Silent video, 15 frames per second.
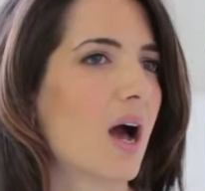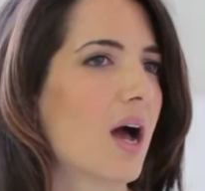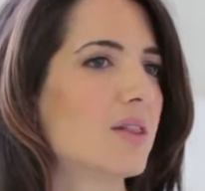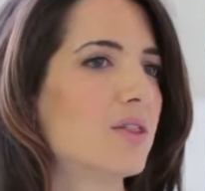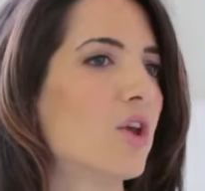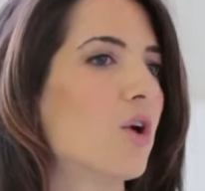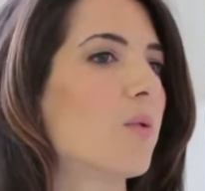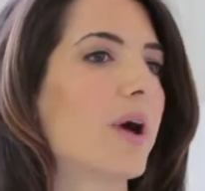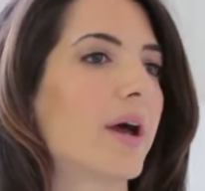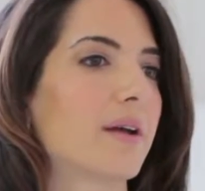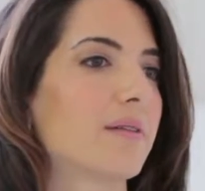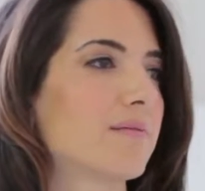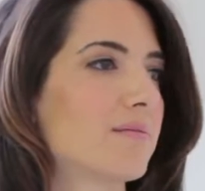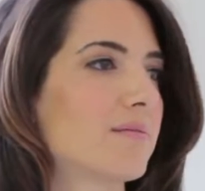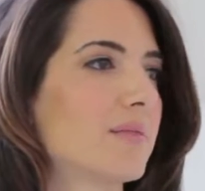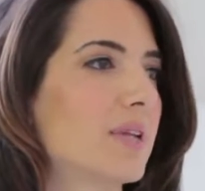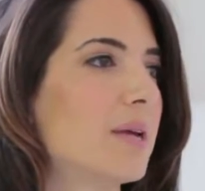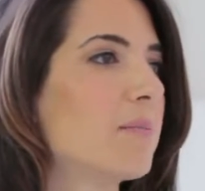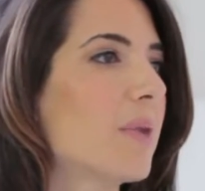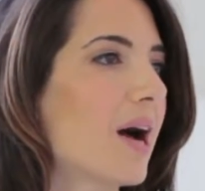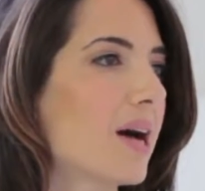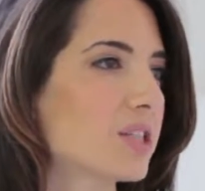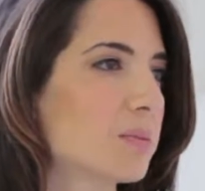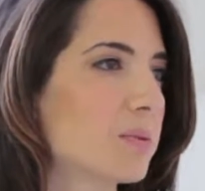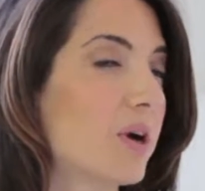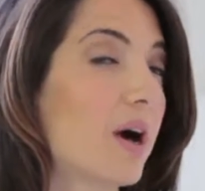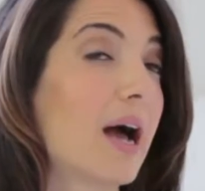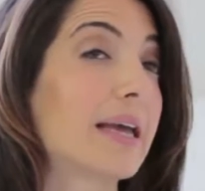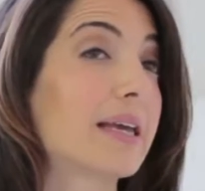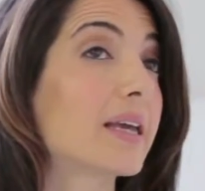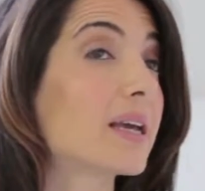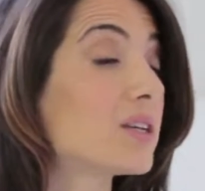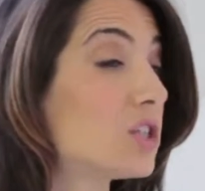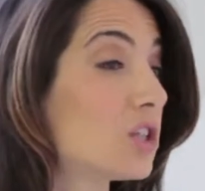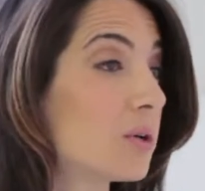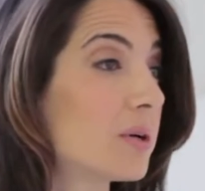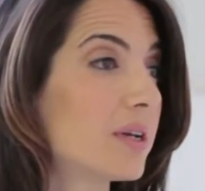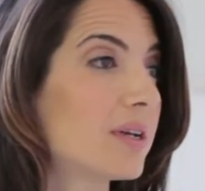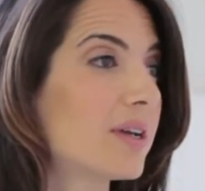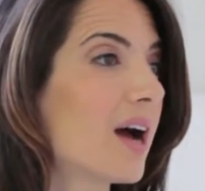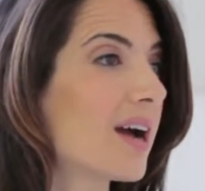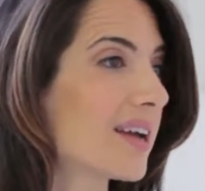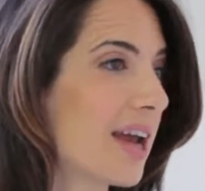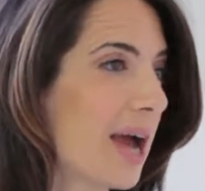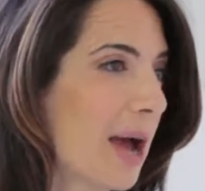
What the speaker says: No way. Impossible. I can't do it. Not going to